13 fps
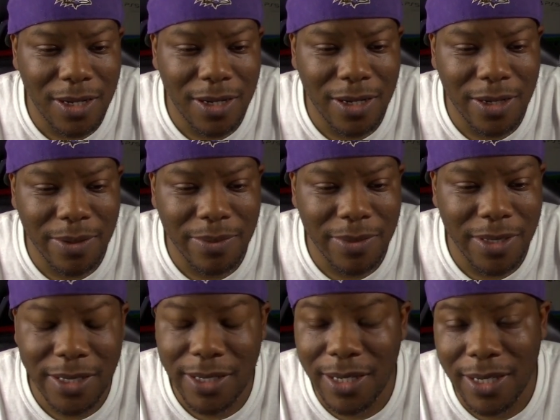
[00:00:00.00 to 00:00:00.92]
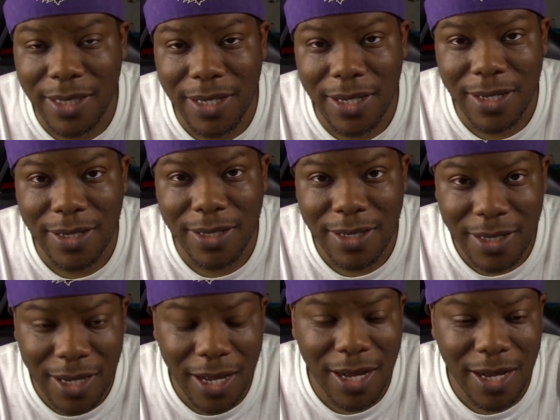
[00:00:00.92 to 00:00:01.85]
um, he did that.
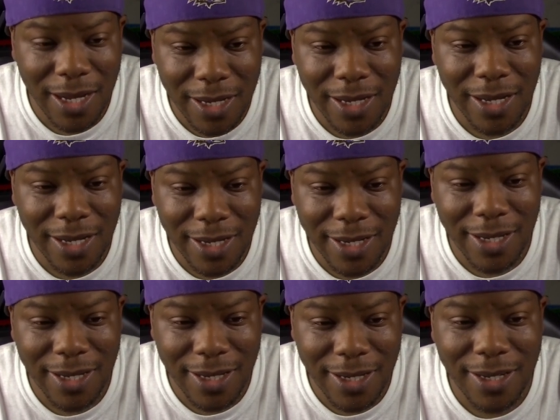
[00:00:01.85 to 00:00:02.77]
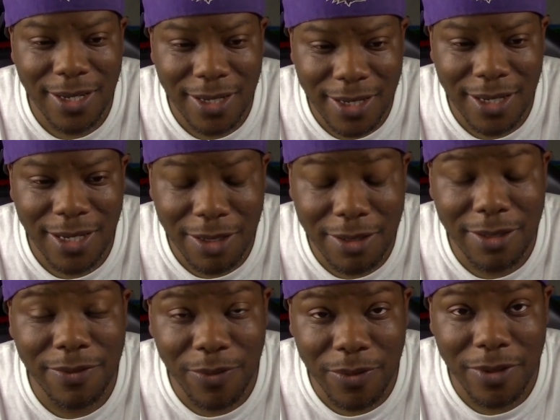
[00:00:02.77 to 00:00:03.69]
Yeah, I, I,
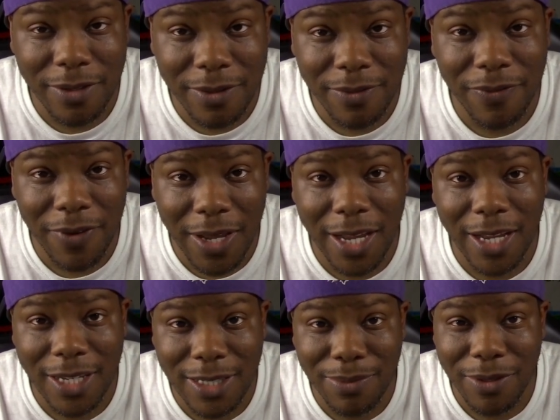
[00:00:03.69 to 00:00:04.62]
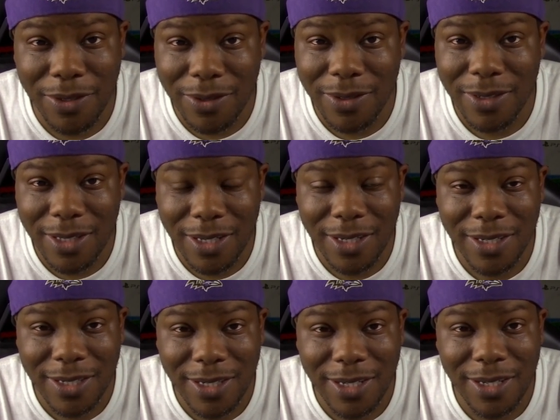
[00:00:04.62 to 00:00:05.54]
he's was fast, but you can still
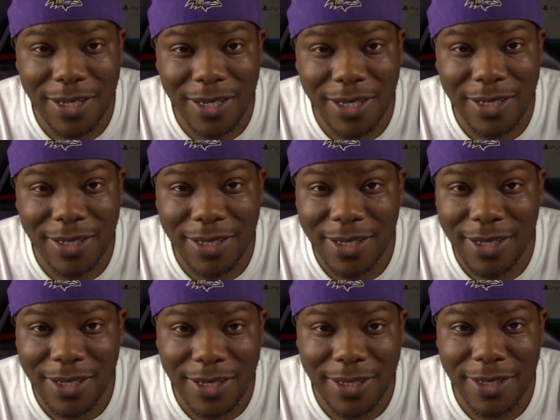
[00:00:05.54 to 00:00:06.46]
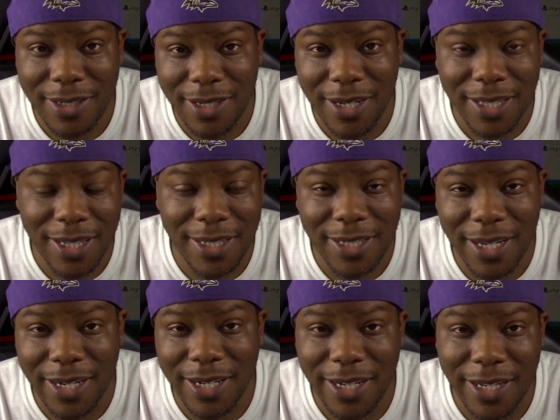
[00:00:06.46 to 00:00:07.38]
see he's he's got that
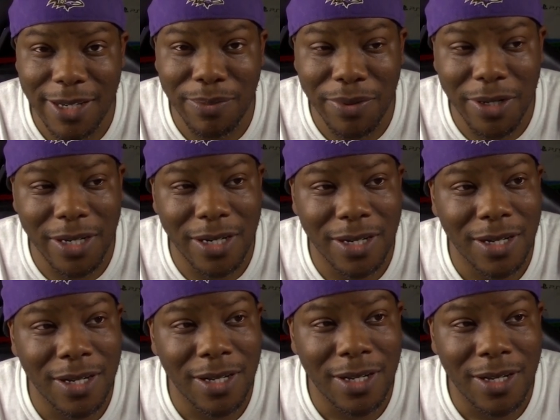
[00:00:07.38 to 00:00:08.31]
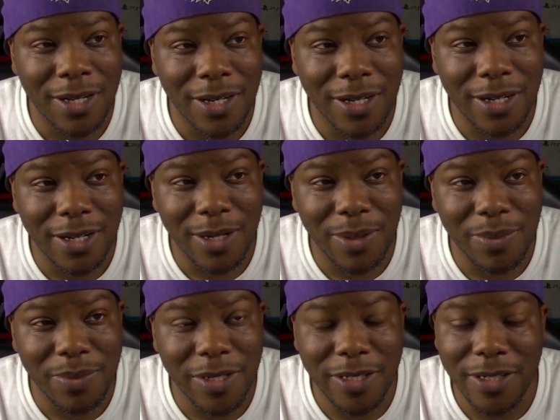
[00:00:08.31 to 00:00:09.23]
technique. But um,
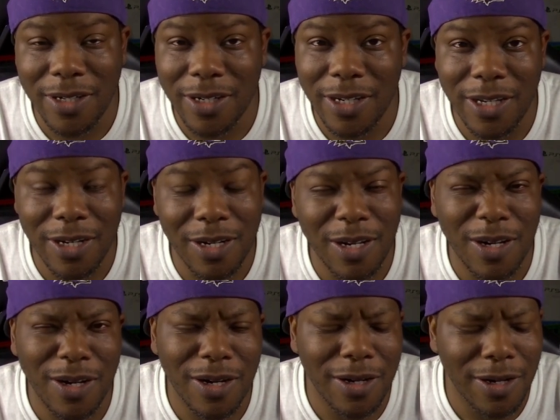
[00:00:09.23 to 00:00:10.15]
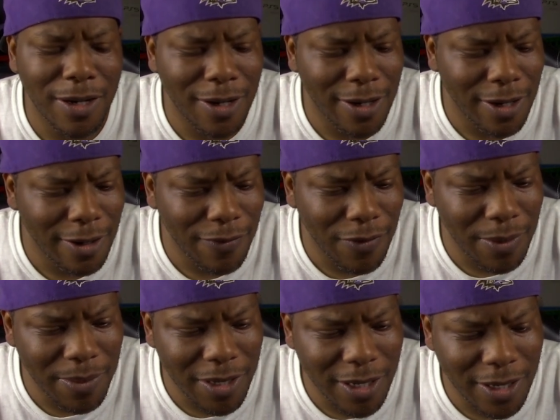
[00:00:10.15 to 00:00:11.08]
he's gonna he only learn learning
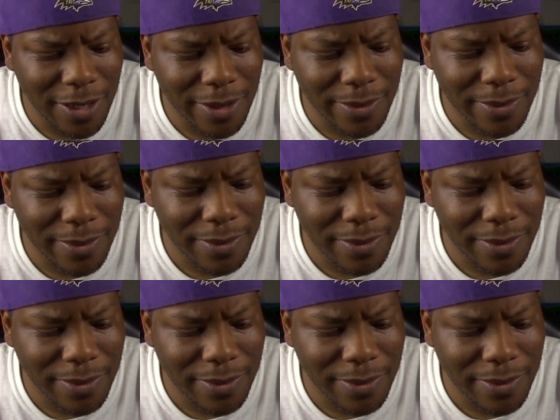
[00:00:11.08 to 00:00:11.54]
from um,